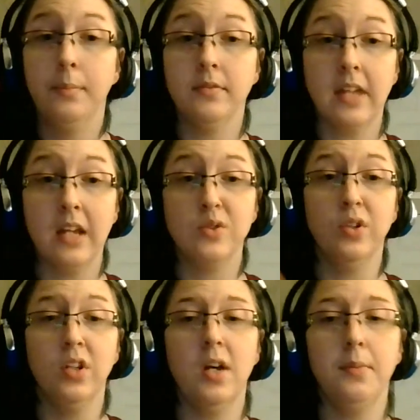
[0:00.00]

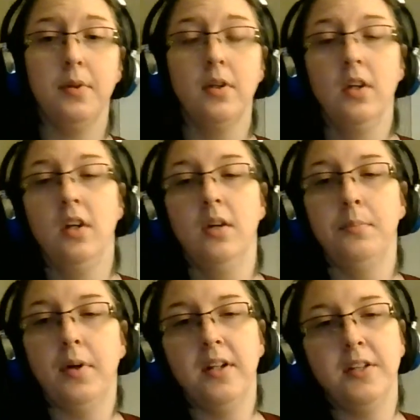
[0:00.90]
schedule up,
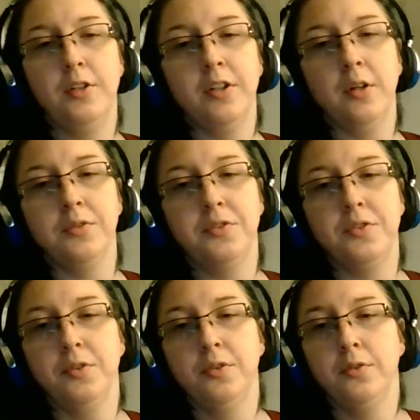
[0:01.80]
but you can go
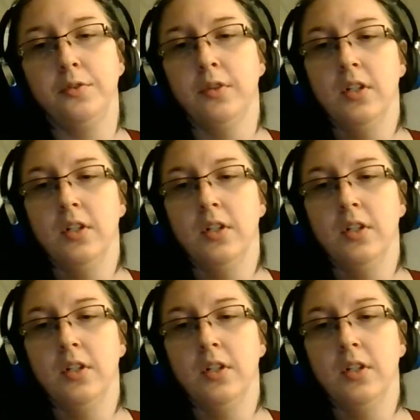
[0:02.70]
to